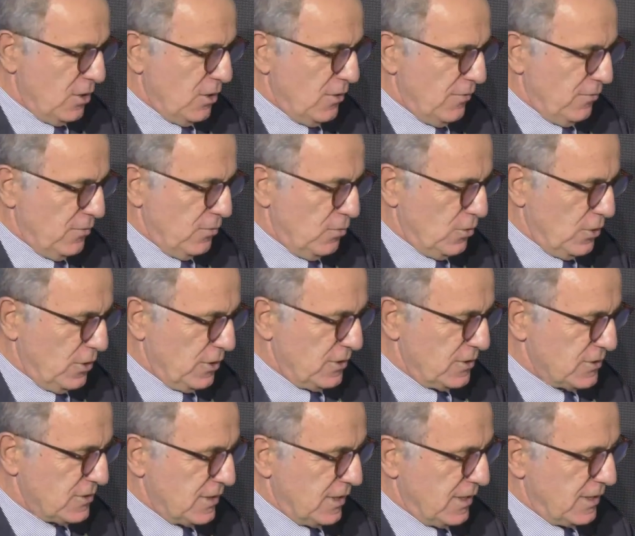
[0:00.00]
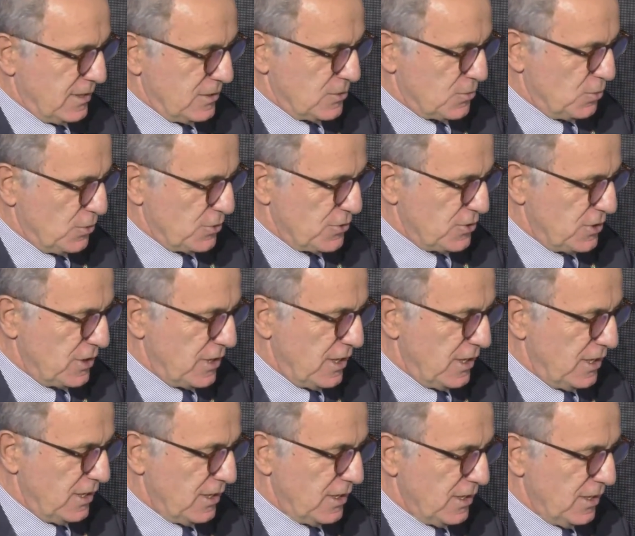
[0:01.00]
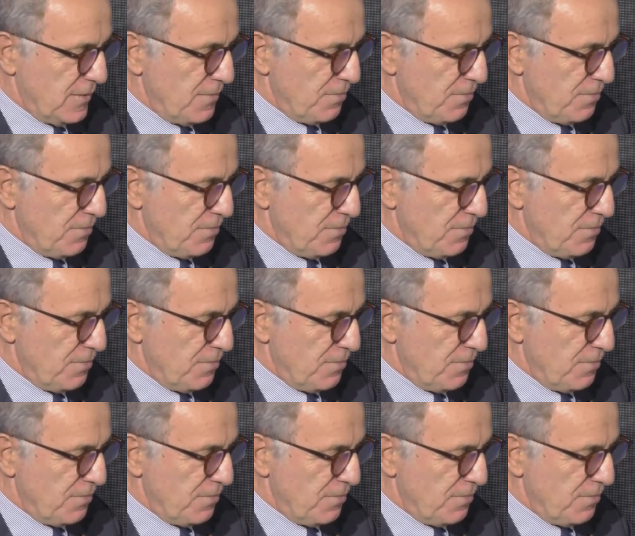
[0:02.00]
of what Saras was saying.